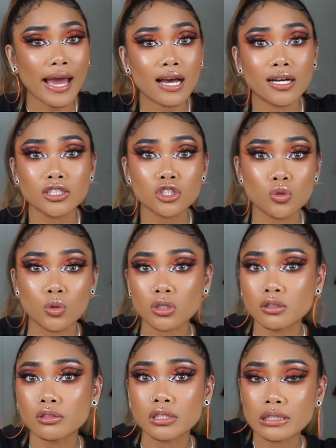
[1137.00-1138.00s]
cat, a
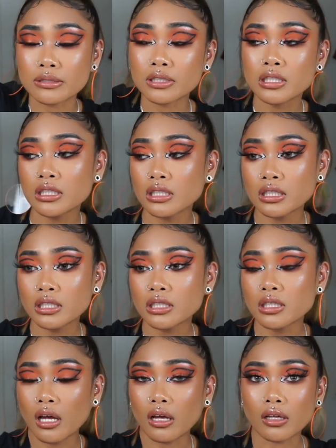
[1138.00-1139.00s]
squirrel, a,
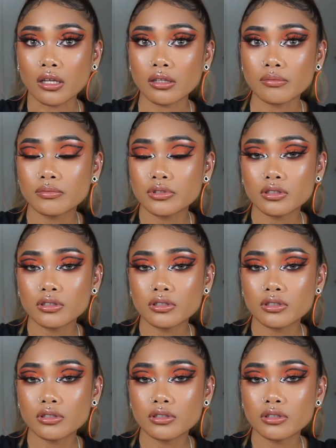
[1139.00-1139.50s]
a,